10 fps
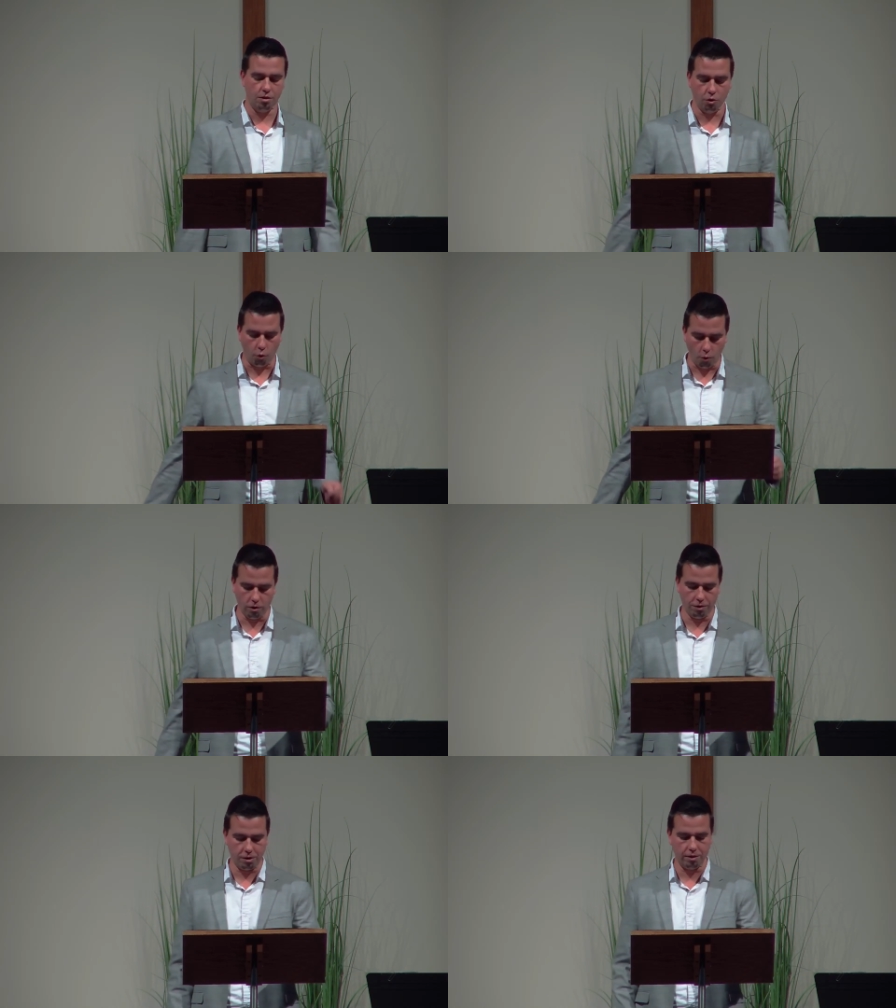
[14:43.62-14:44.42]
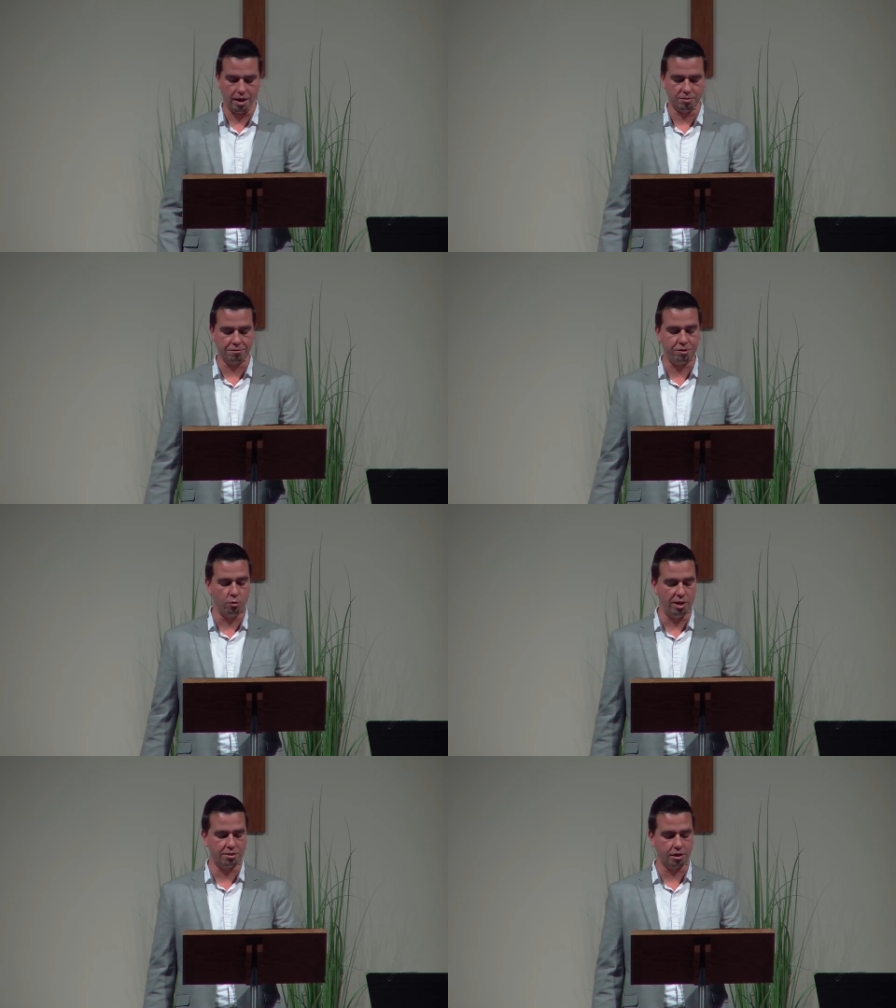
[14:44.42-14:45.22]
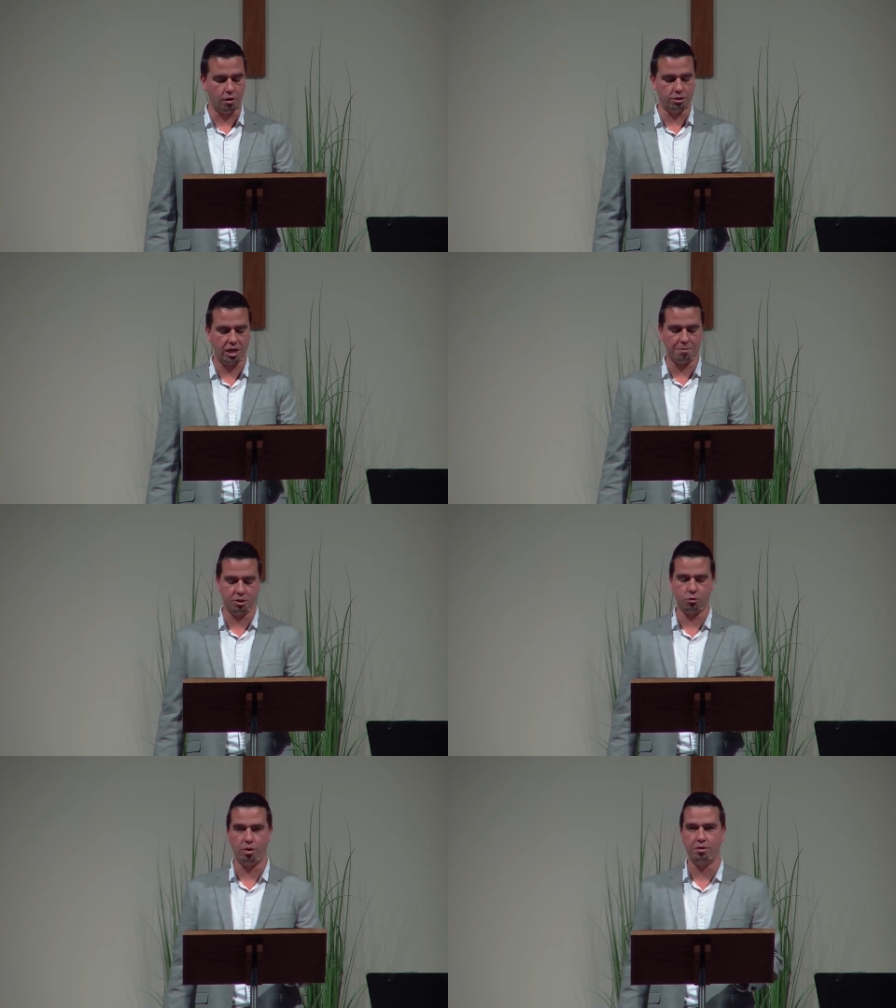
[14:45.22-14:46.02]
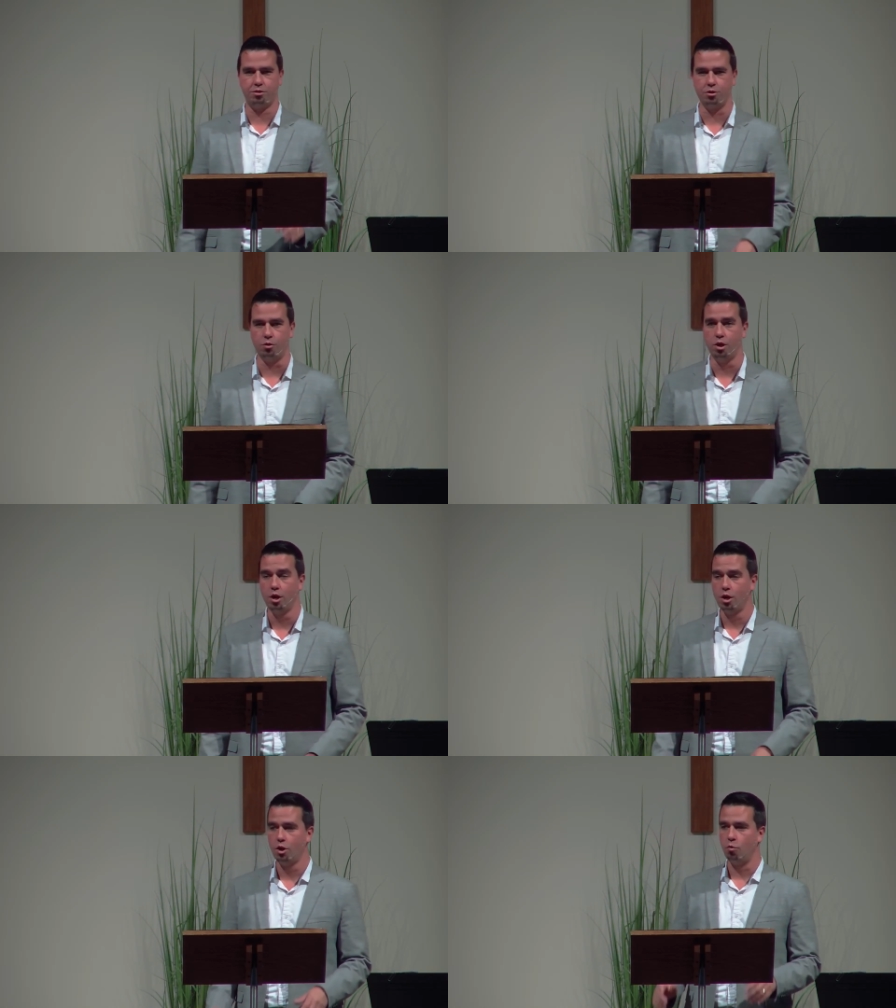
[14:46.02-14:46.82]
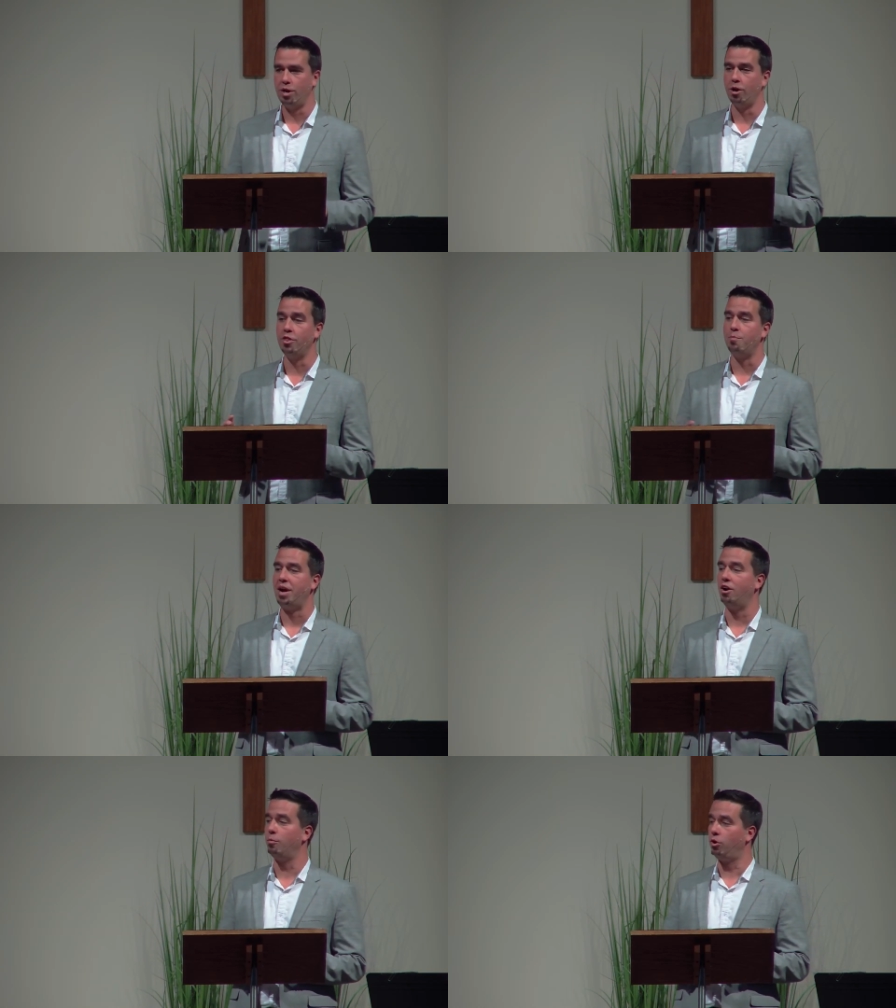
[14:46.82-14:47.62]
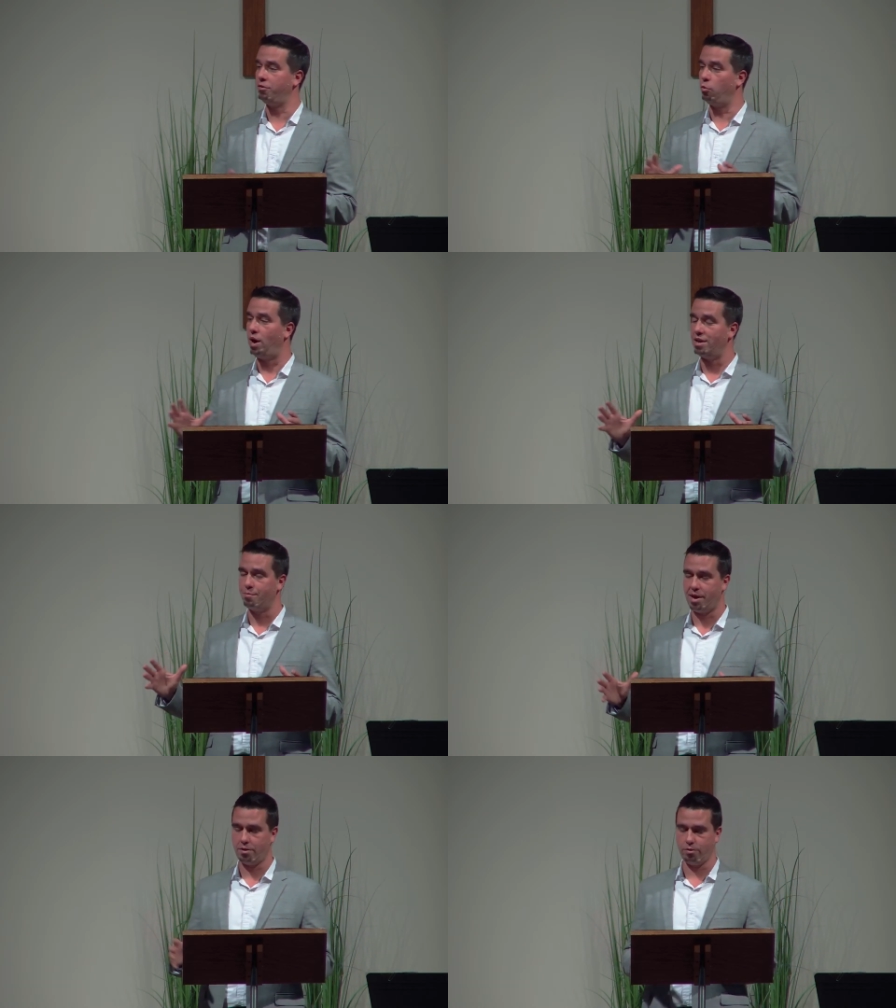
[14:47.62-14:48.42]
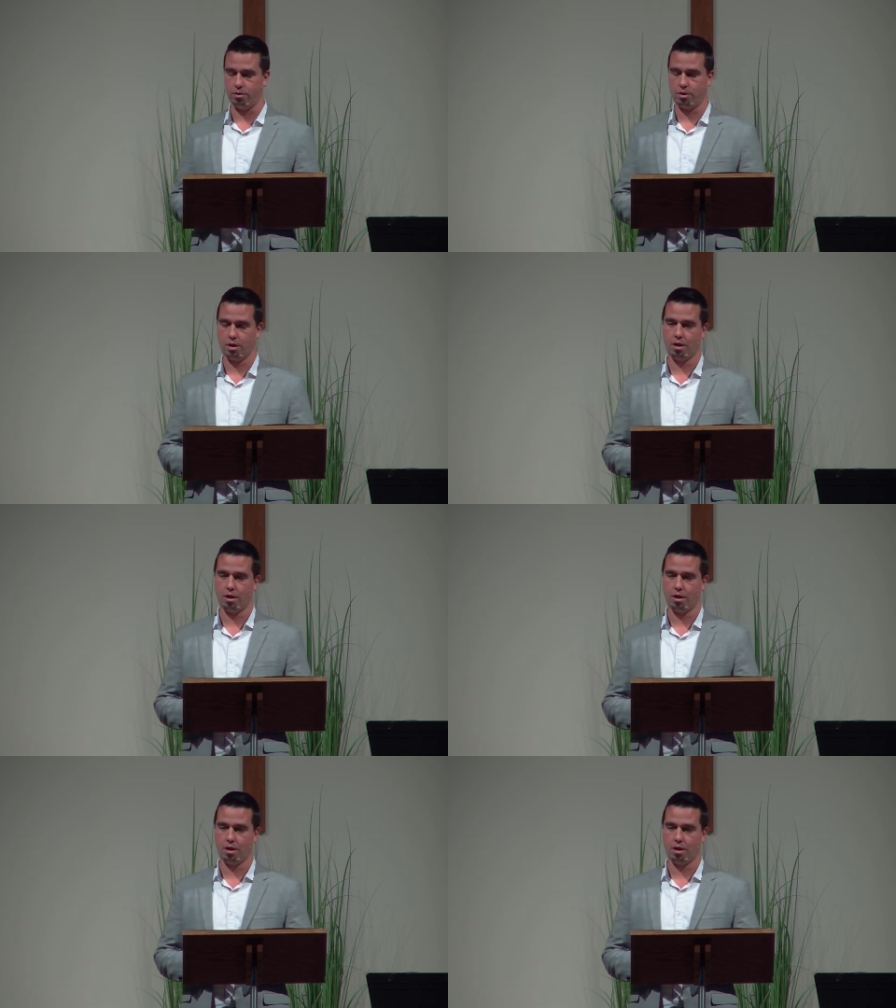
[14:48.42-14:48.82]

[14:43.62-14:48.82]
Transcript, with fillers: the oil in their lamps. A few weeks ago in chapter 22, we heard the parable of the wedding banquet